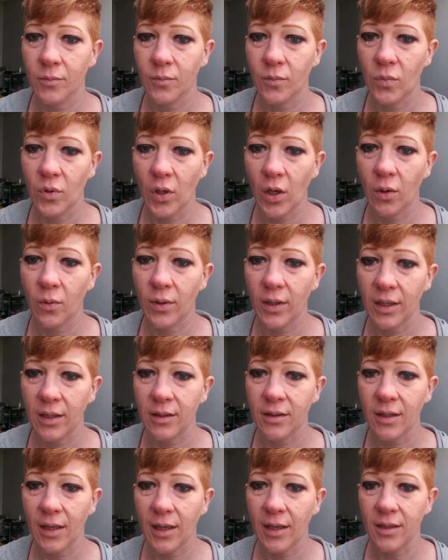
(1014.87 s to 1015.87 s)

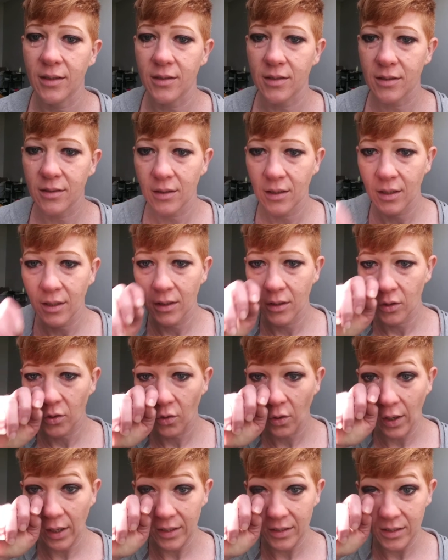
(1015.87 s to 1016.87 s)
knowing that
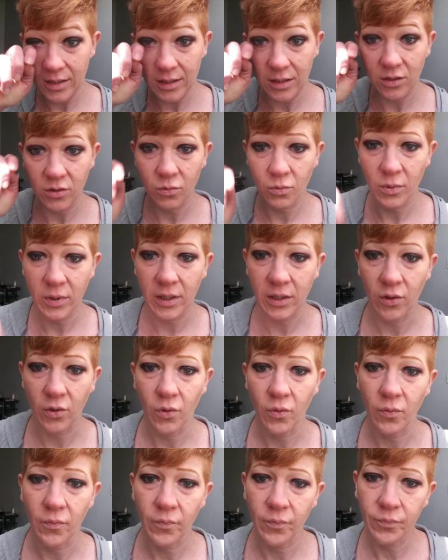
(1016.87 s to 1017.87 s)
Christ is
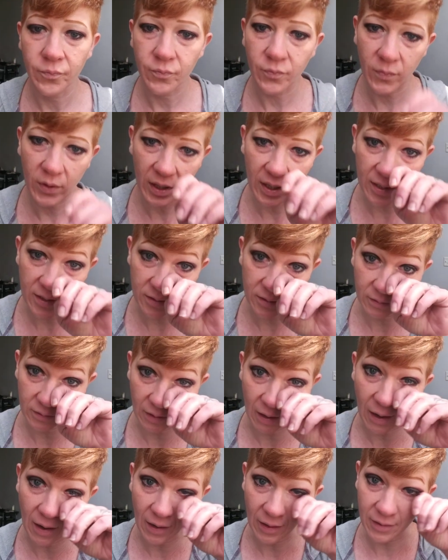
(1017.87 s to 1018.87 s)
real and
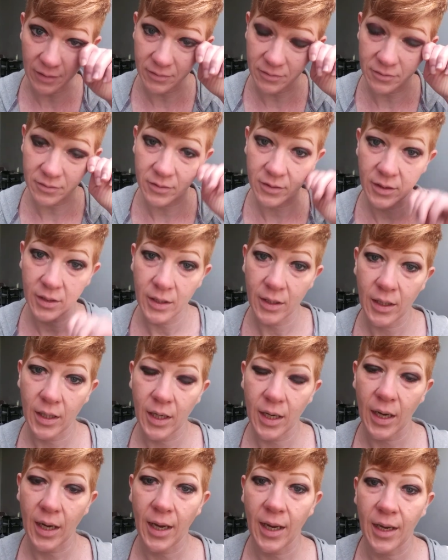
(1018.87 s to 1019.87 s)
alive
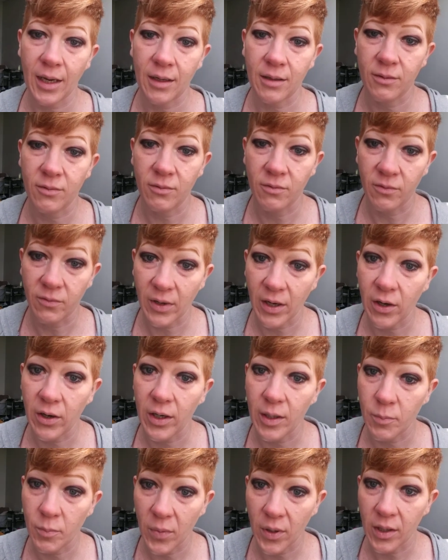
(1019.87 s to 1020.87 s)
and
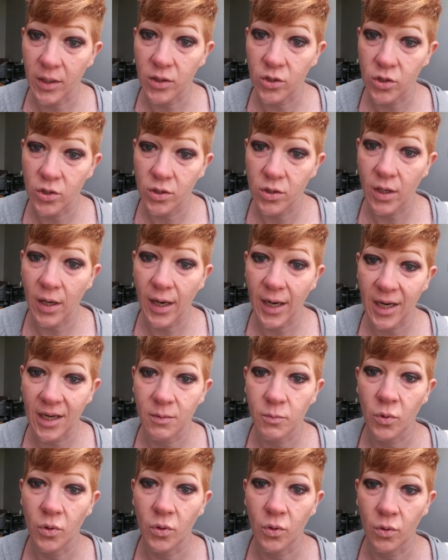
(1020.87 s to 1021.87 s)
very much
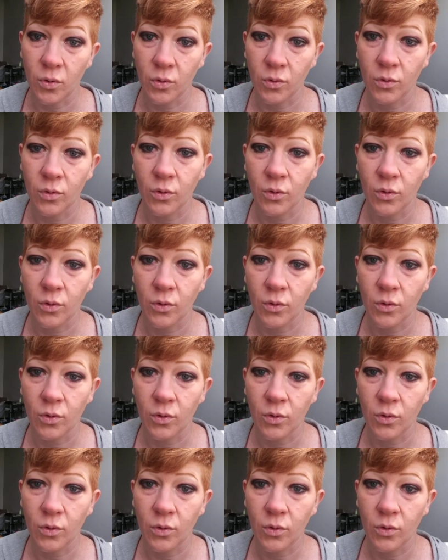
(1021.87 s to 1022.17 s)
able